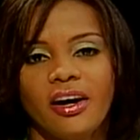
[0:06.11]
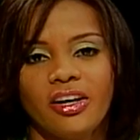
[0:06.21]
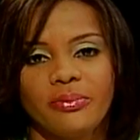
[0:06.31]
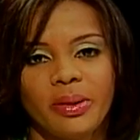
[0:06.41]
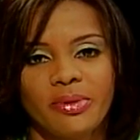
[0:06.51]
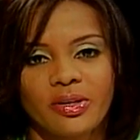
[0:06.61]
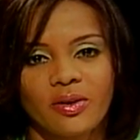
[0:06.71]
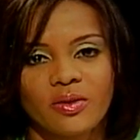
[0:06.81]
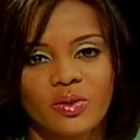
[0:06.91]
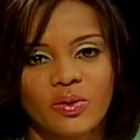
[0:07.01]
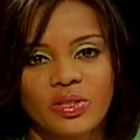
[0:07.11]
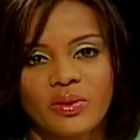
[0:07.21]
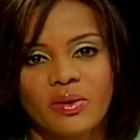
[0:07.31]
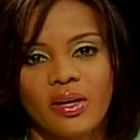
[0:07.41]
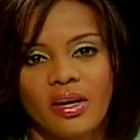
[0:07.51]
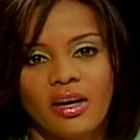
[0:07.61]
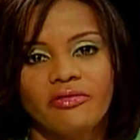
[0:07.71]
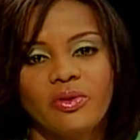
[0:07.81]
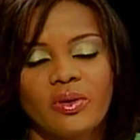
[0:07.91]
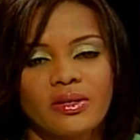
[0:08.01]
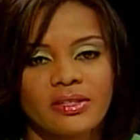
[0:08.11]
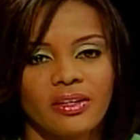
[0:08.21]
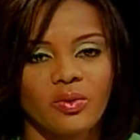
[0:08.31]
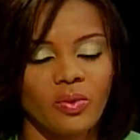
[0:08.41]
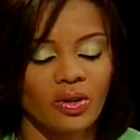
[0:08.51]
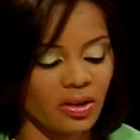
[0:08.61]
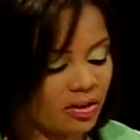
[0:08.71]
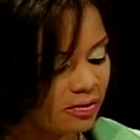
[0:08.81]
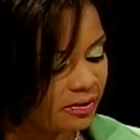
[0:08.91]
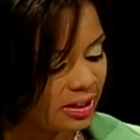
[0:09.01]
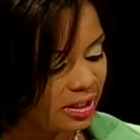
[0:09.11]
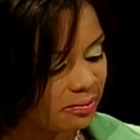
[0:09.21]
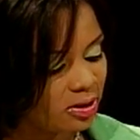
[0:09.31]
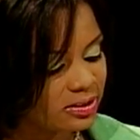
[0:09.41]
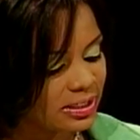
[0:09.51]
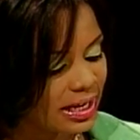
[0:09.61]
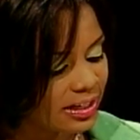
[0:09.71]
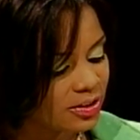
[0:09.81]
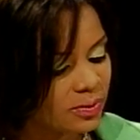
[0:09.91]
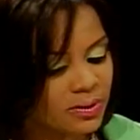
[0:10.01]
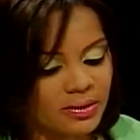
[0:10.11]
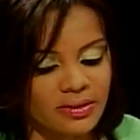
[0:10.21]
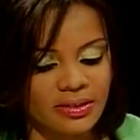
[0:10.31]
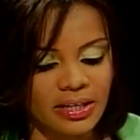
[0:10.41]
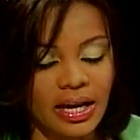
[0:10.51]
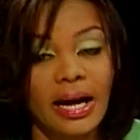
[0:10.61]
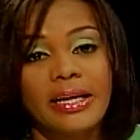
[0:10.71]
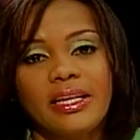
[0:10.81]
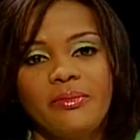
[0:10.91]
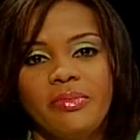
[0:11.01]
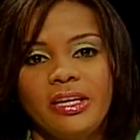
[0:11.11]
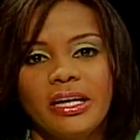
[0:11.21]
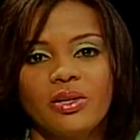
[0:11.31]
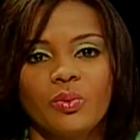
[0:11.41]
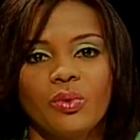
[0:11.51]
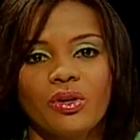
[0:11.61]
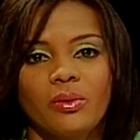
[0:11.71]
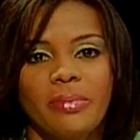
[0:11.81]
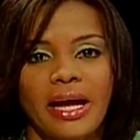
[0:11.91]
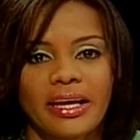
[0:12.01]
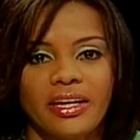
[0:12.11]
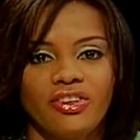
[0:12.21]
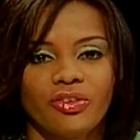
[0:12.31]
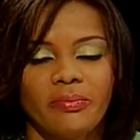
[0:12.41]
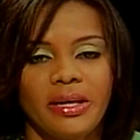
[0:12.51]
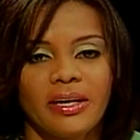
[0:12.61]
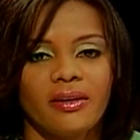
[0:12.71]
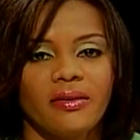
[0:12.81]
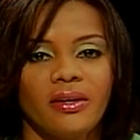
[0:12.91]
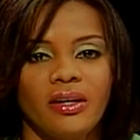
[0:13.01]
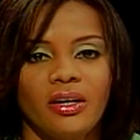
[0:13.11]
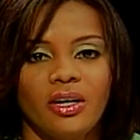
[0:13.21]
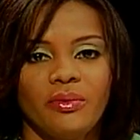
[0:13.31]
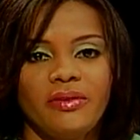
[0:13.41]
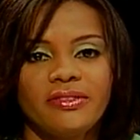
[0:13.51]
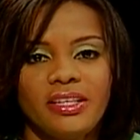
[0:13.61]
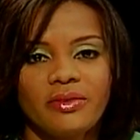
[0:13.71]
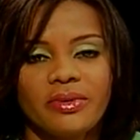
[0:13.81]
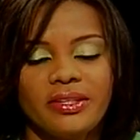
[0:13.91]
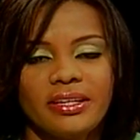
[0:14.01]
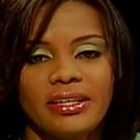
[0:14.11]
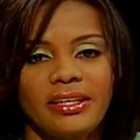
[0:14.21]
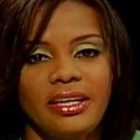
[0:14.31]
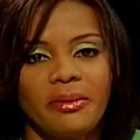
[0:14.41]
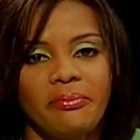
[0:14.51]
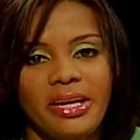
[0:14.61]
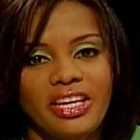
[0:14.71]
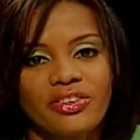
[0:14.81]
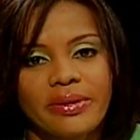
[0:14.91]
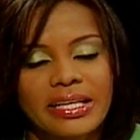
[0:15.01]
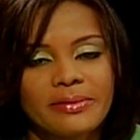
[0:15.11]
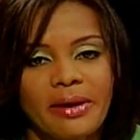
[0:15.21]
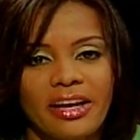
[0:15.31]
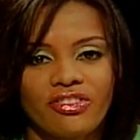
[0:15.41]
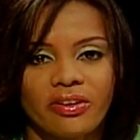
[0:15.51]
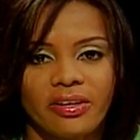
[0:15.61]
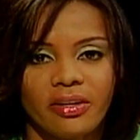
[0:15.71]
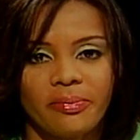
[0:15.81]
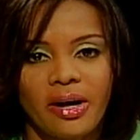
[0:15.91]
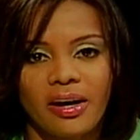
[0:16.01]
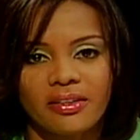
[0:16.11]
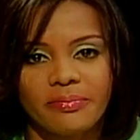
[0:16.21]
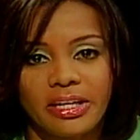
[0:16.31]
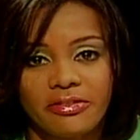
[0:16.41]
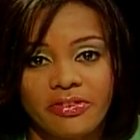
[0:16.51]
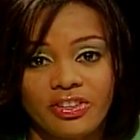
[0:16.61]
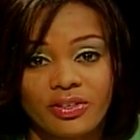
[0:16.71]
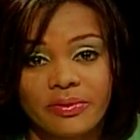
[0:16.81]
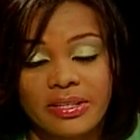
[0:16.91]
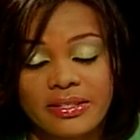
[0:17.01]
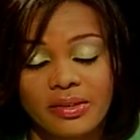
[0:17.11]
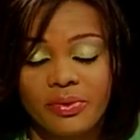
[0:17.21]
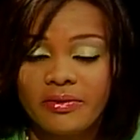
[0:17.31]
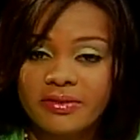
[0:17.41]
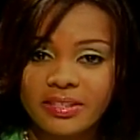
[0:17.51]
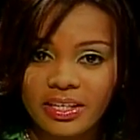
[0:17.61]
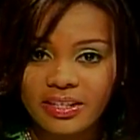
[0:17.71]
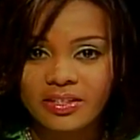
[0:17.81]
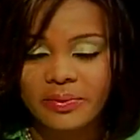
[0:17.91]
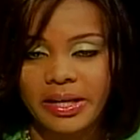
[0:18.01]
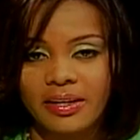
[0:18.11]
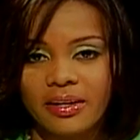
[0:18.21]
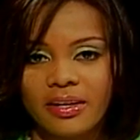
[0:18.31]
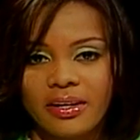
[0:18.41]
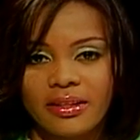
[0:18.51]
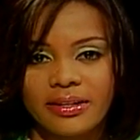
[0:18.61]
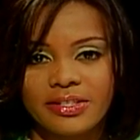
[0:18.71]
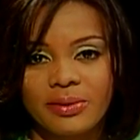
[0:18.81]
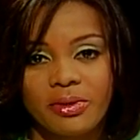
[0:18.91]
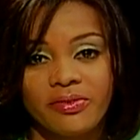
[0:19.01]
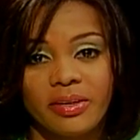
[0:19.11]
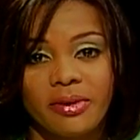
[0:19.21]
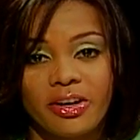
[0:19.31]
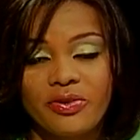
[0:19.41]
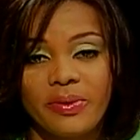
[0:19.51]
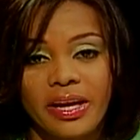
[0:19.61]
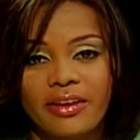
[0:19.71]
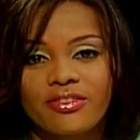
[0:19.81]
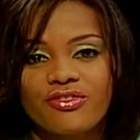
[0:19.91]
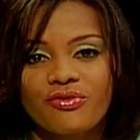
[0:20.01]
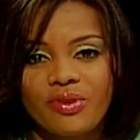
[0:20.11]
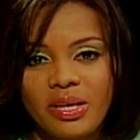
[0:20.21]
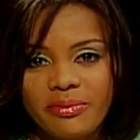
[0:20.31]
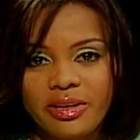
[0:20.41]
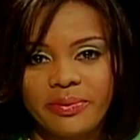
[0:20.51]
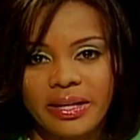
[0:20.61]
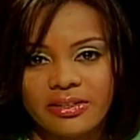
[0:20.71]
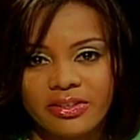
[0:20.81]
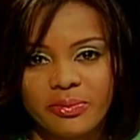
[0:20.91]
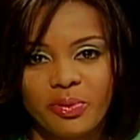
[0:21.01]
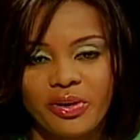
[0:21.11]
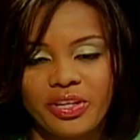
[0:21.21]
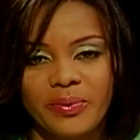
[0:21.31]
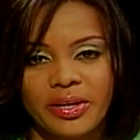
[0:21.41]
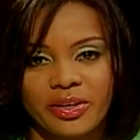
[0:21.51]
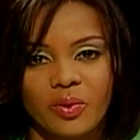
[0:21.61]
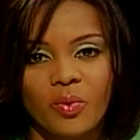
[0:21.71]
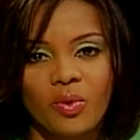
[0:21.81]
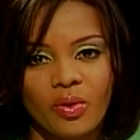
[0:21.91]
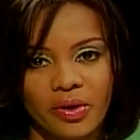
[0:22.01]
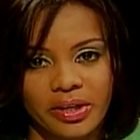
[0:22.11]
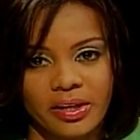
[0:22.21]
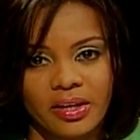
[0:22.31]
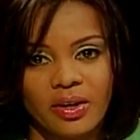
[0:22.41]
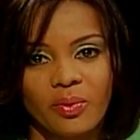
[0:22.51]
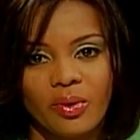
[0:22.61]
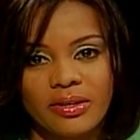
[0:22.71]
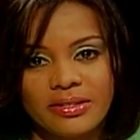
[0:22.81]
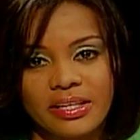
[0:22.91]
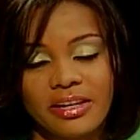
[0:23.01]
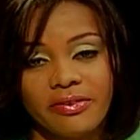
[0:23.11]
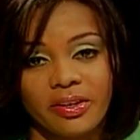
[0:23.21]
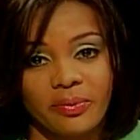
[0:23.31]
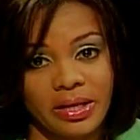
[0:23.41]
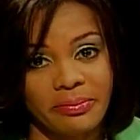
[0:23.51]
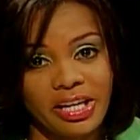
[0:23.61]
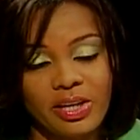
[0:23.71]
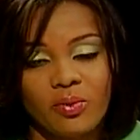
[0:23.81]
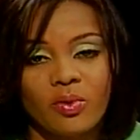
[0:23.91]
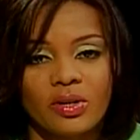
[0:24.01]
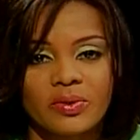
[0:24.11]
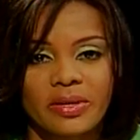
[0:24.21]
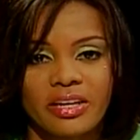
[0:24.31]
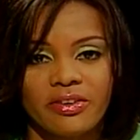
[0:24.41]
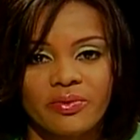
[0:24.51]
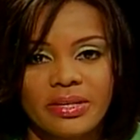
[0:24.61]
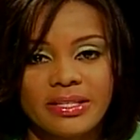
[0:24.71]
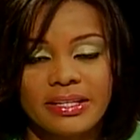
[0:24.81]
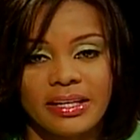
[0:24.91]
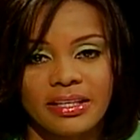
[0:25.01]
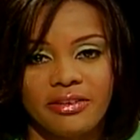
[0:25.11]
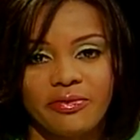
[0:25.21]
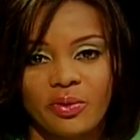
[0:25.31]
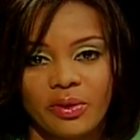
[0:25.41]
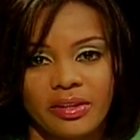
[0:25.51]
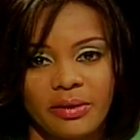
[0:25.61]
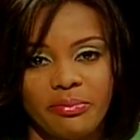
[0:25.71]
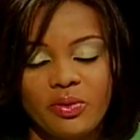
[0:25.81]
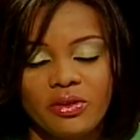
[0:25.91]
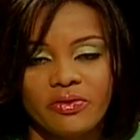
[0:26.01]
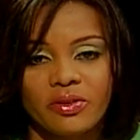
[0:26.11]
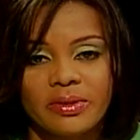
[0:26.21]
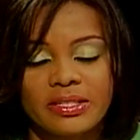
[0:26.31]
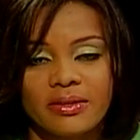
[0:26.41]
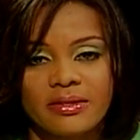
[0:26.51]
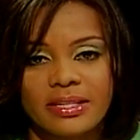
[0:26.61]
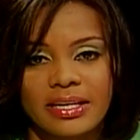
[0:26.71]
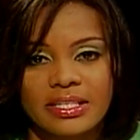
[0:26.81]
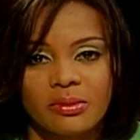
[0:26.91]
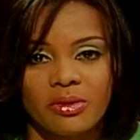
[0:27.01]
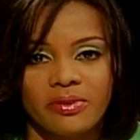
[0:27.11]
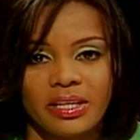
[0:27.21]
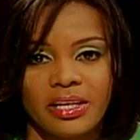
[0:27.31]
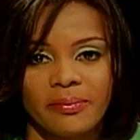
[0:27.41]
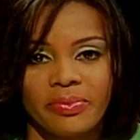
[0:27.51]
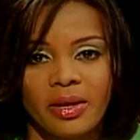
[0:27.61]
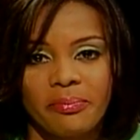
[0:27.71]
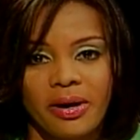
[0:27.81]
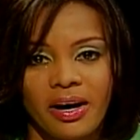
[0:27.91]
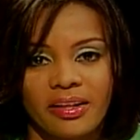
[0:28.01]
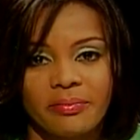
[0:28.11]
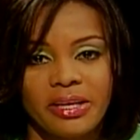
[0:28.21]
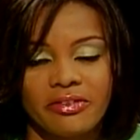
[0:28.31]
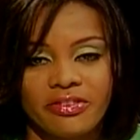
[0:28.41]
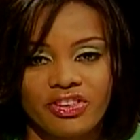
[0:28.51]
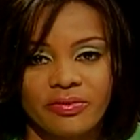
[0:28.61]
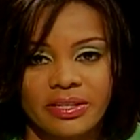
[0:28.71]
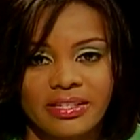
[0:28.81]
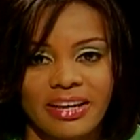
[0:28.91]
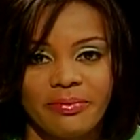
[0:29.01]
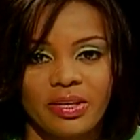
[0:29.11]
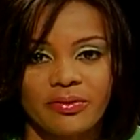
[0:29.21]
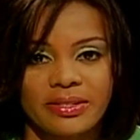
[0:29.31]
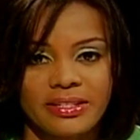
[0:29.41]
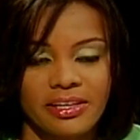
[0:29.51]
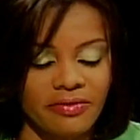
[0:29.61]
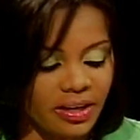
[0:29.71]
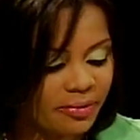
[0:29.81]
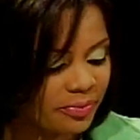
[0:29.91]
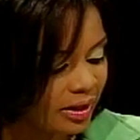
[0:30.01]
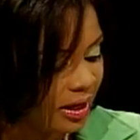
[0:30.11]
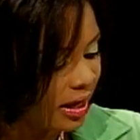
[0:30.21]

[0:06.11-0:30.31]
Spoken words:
economy, but also to focus on the work of the multilaterals, the IDB and the World Bank in Jamaica. We've seen recently a major expansion in the path beneficiaries, and we've seen as well that some of them are doing extremely well, to the point where an award was given. Well, many awards were given recently for the beautiful results that some of the path beneficiaries have been receiving.